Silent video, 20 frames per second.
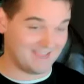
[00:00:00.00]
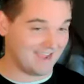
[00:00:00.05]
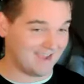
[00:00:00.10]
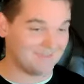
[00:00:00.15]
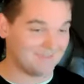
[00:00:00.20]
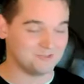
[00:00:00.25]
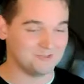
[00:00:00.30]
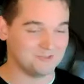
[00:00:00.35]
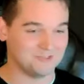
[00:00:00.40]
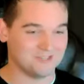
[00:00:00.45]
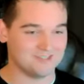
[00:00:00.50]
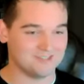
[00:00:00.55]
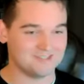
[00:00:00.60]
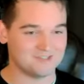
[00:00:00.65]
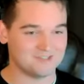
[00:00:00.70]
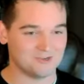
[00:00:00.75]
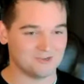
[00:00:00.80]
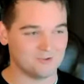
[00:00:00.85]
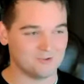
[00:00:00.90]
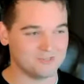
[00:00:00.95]
absolutely.
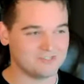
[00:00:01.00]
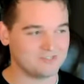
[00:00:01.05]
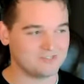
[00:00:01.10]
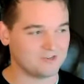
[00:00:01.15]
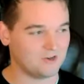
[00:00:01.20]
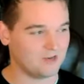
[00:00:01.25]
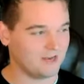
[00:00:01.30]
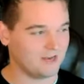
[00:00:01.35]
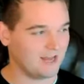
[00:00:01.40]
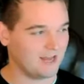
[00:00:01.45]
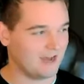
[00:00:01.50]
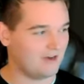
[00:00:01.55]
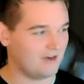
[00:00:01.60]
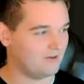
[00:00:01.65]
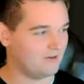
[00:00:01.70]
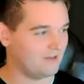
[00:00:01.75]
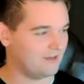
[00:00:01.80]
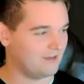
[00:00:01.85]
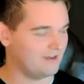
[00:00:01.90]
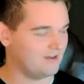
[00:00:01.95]
So we started
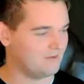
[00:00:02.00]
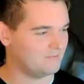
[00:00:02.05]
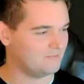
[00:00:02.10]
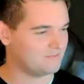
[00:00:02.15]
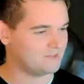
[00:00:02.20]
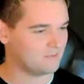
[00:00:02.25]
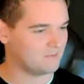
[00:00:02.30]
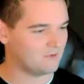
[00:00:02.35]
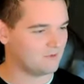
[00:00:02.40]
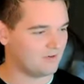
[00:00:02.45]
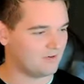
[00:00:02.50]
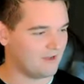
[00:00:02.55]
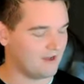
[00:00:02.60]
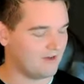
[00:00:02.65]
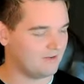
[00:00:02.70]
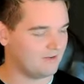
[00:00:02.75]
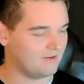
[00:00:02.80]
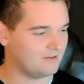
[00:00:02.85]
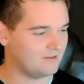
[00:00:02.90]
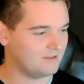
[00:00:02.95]
out somewhere
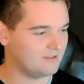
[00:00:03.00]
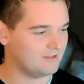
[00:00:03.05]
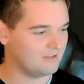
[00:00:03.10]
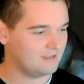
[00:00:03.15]
around,